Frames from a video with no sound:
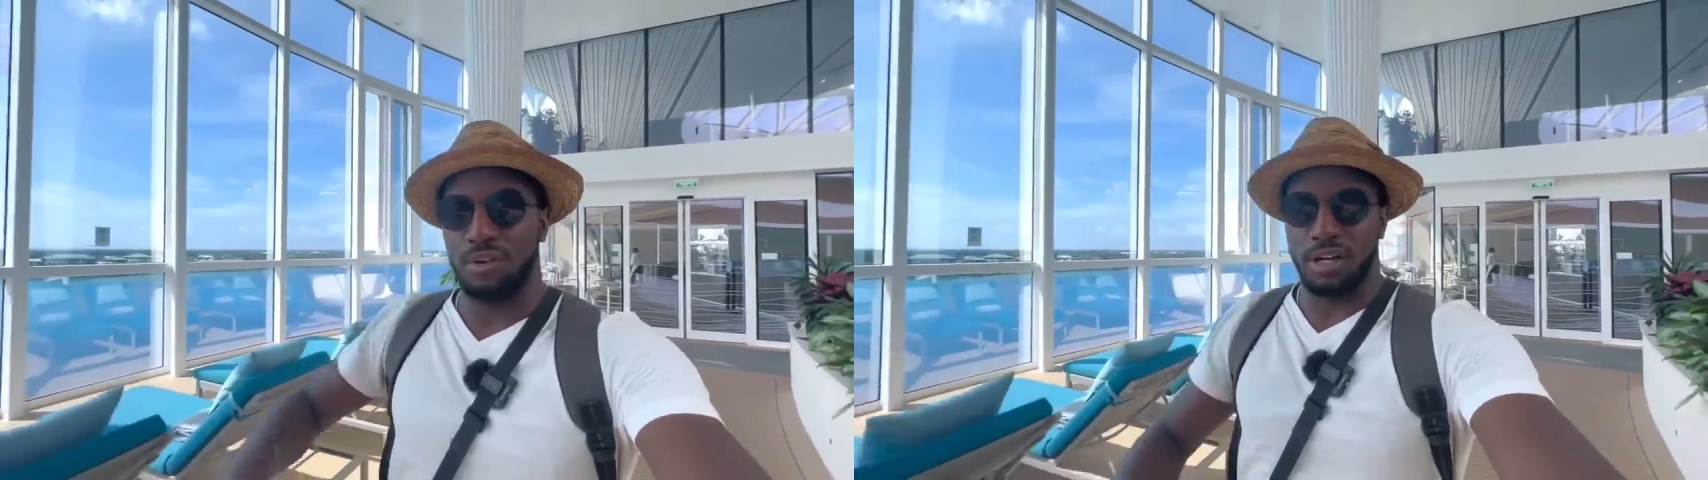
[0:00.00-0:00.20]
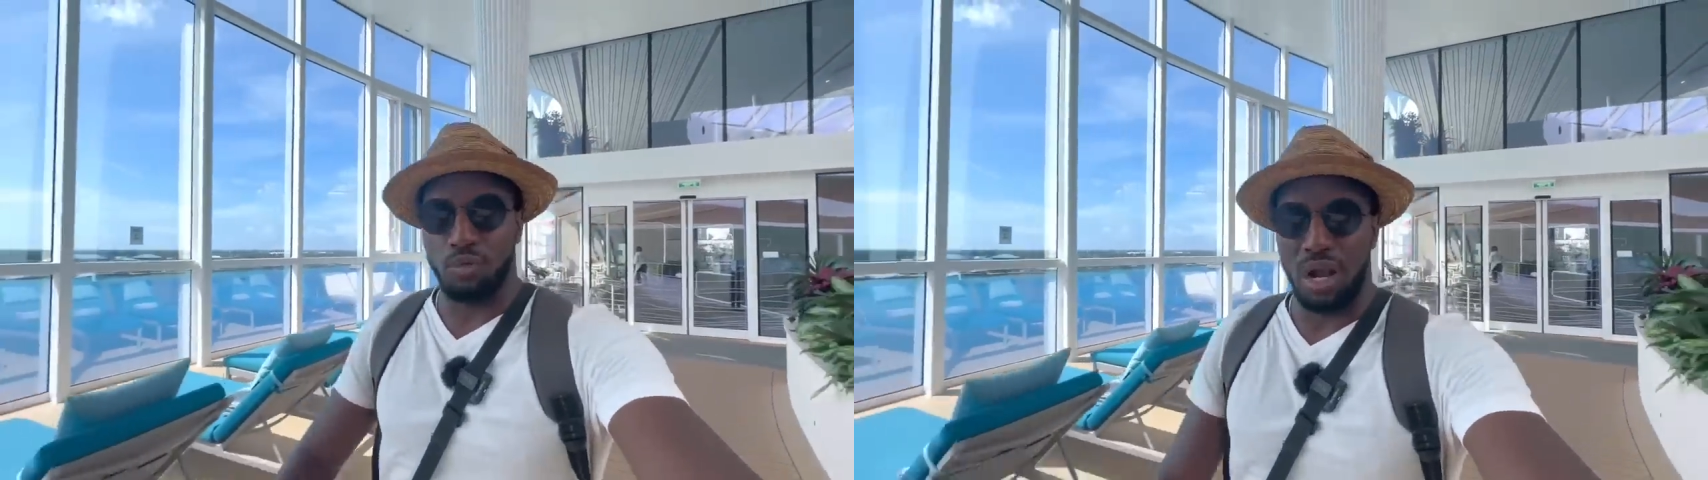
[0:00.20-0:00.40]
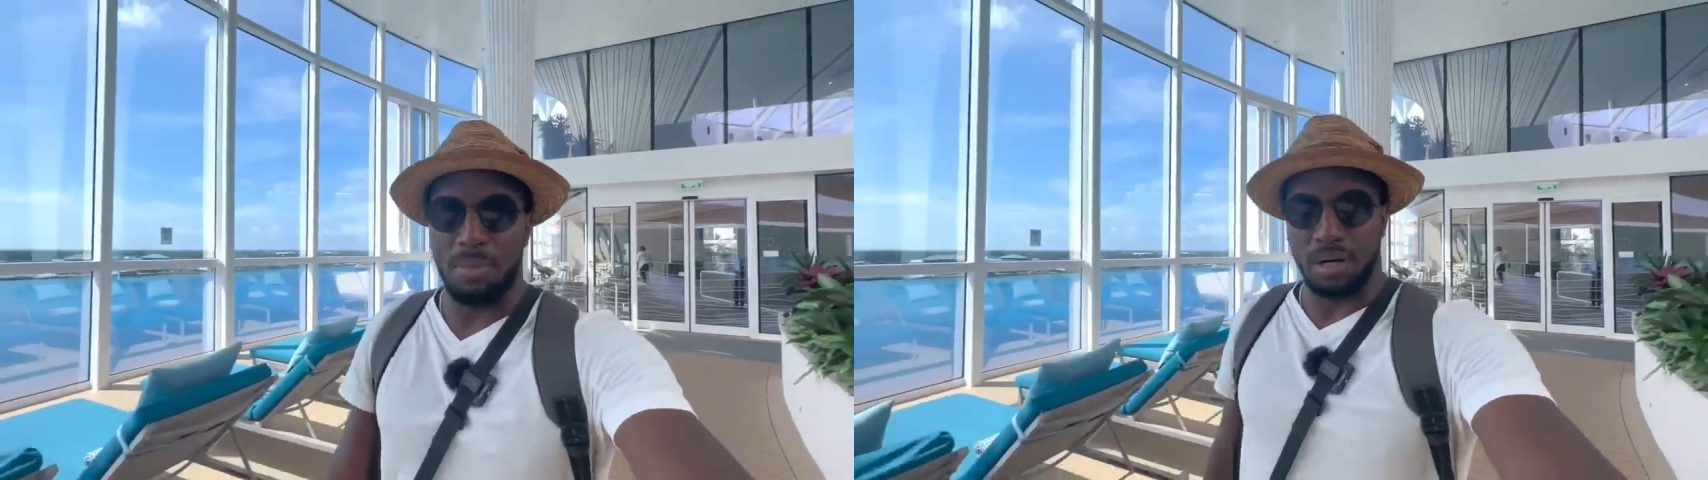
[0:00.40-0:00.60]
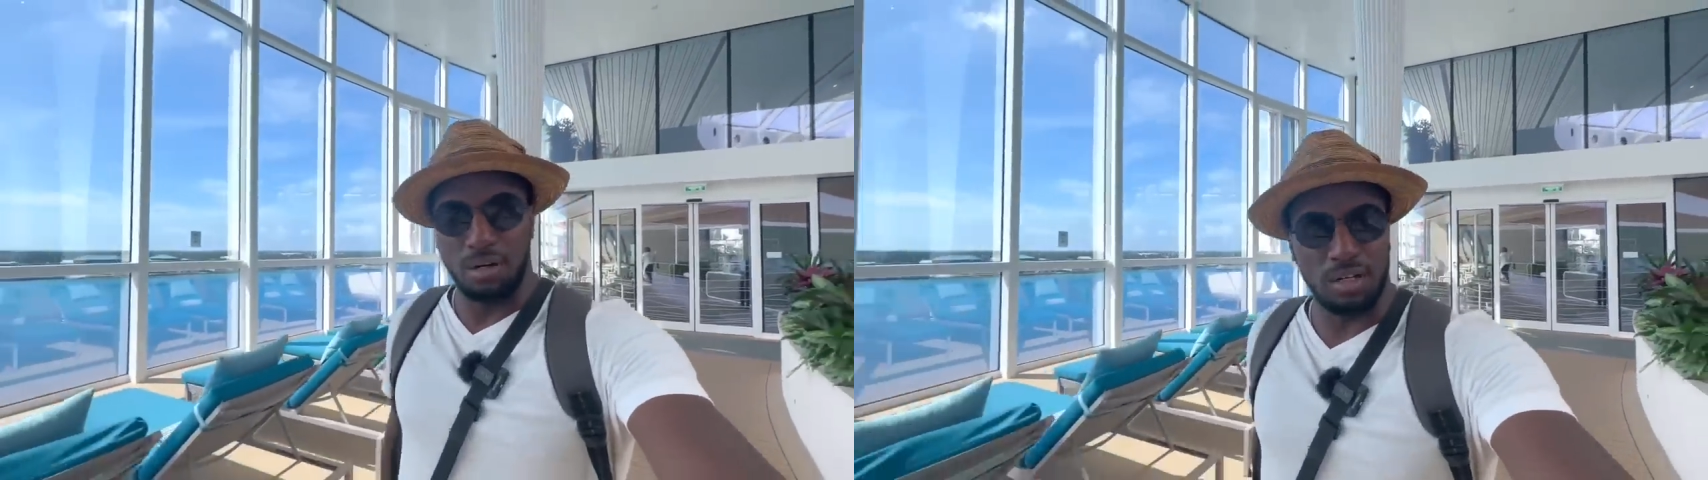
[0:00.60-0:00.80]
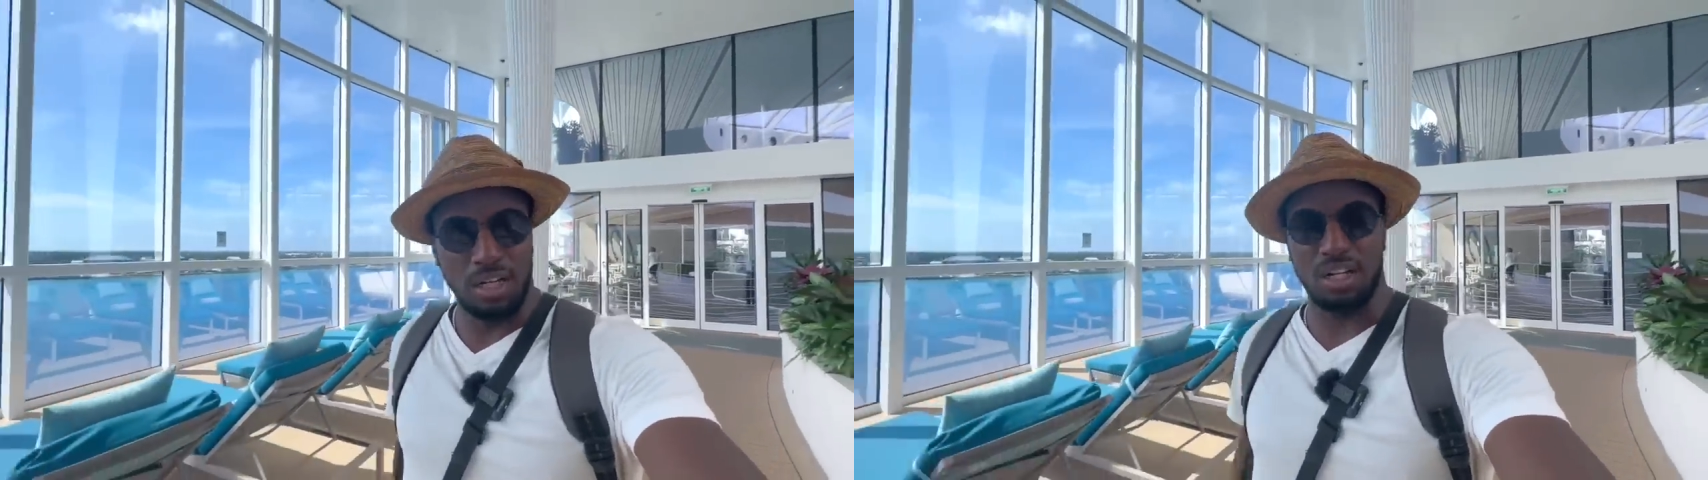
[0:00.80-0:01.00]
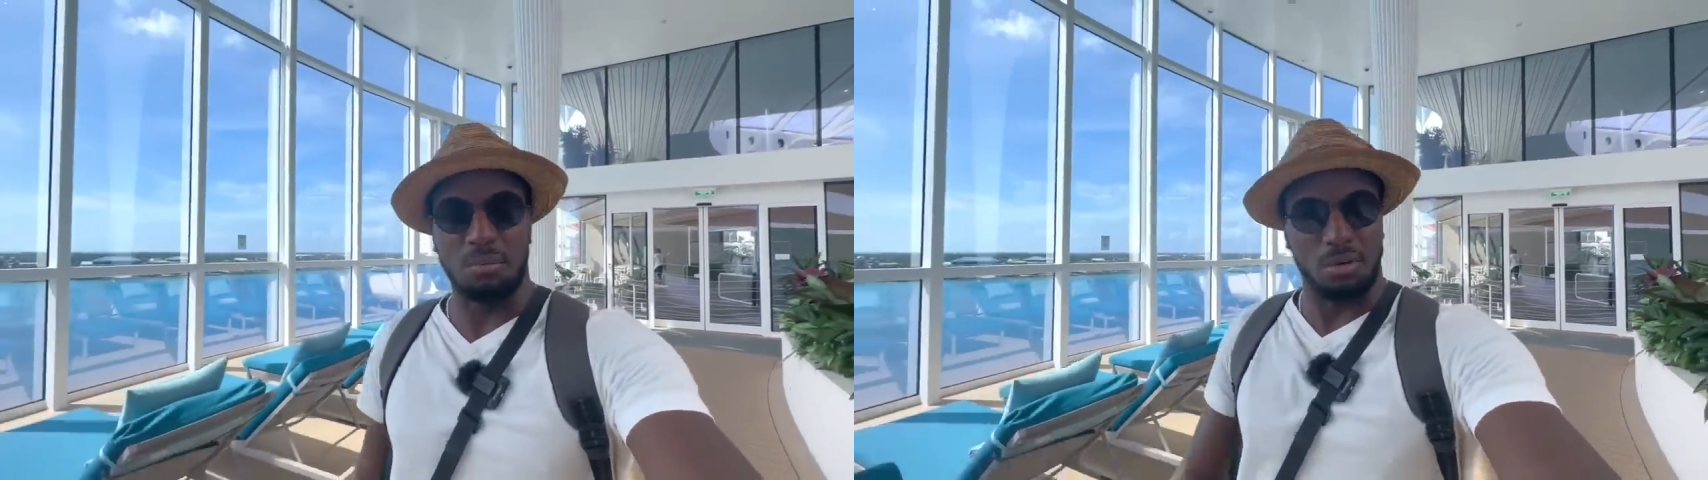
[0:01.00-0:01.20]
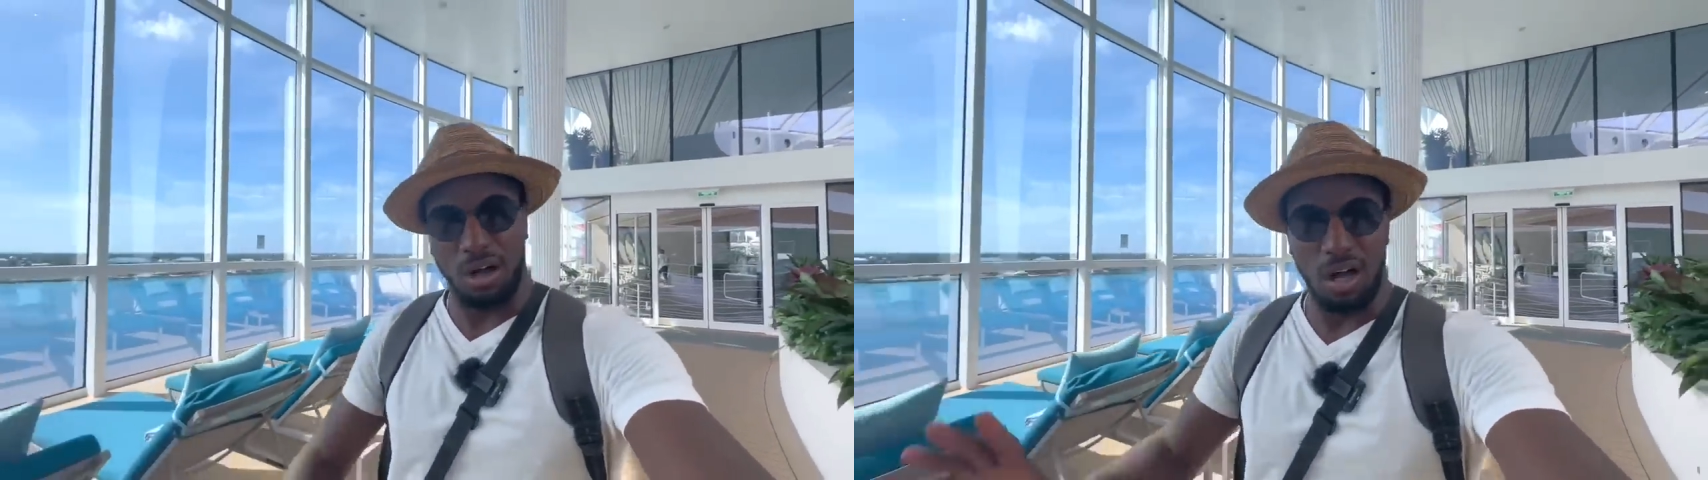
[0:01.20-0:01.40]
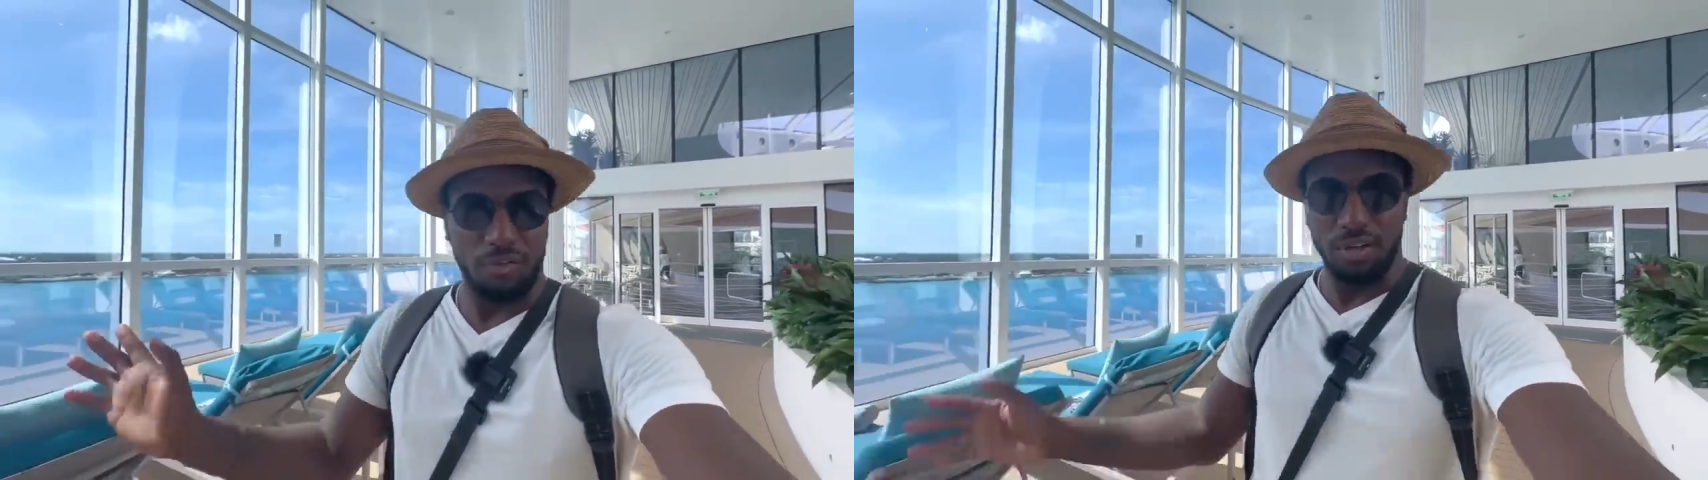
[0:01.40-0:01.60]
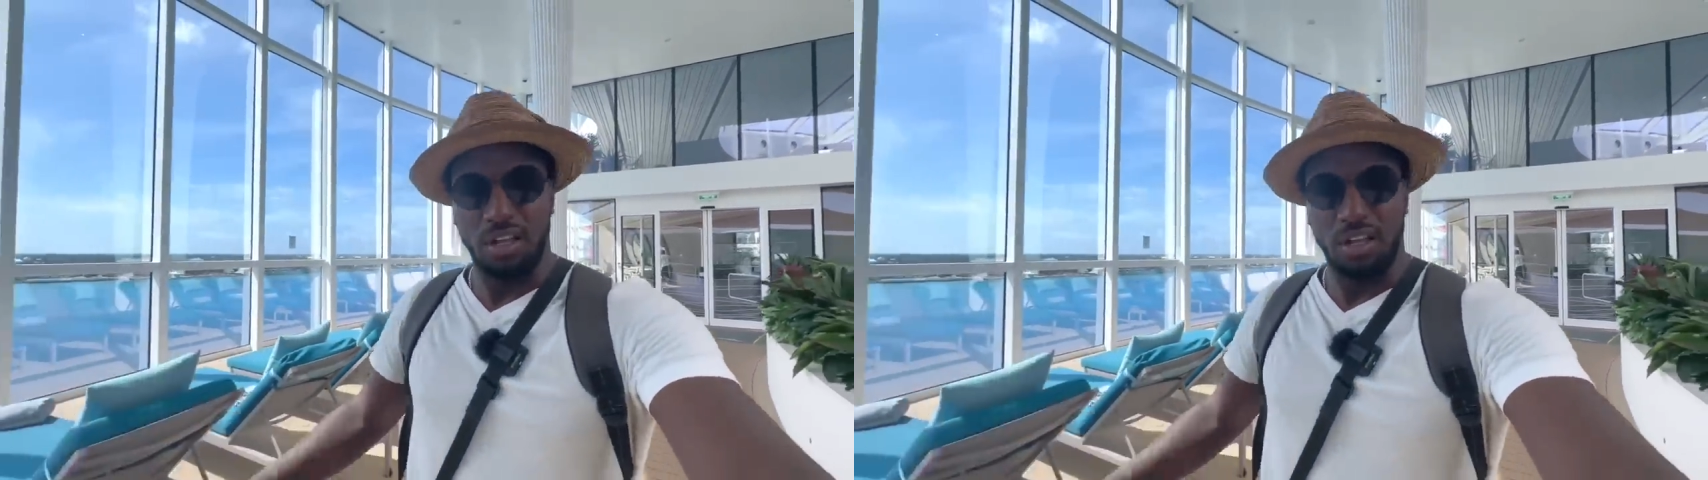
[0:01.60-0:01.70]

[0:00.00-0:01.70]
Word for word: We're gonna grab a cookie and some coffee,